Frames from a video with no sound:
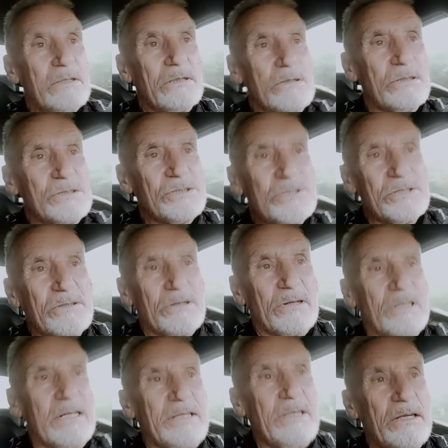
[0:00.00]
or
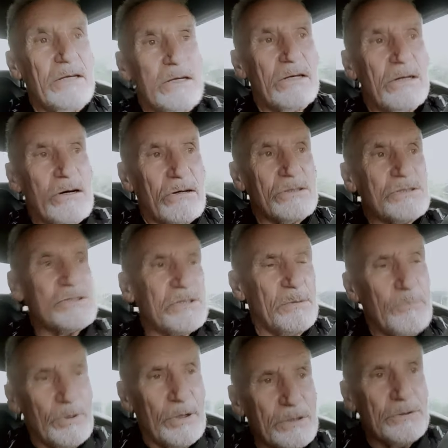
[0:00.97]
certainly on
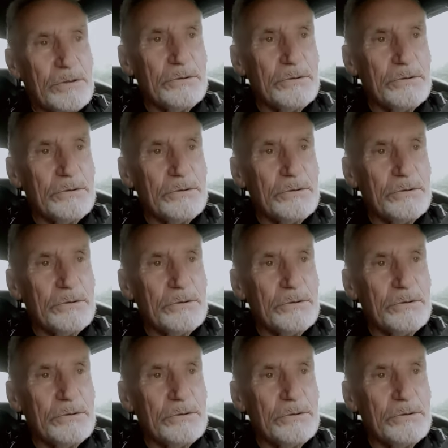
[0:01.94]
someone